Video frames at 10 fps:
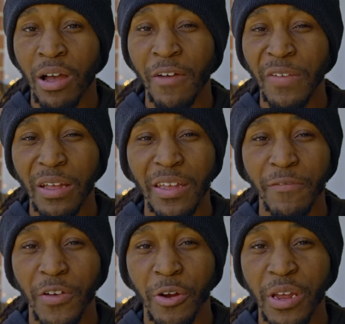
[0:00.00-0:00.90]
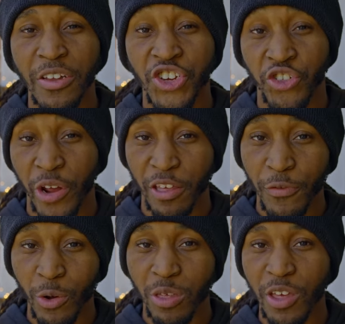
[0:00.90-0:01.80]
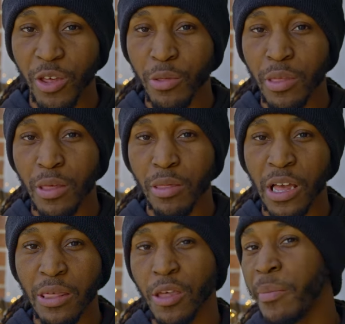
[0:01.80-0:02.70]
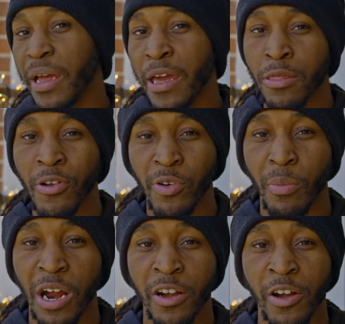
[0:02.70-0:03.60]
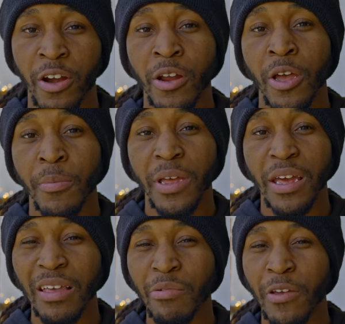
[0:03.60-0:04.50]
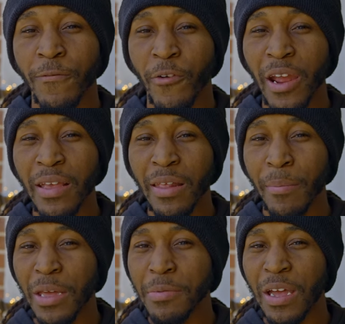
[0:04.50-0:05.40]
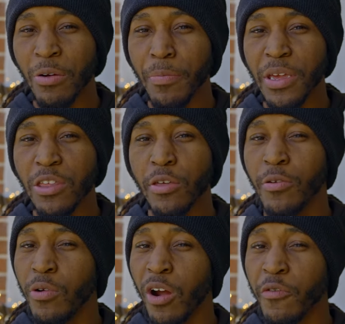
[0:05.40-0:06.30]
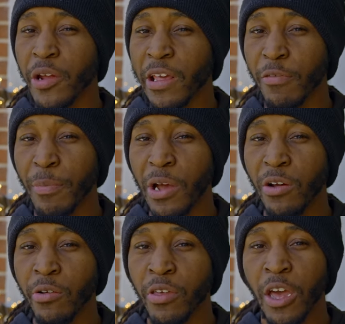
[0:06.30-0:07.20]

I found it very stressful to use these L U Ts on my external monitor because I was afraid that maybe I would be too overexposed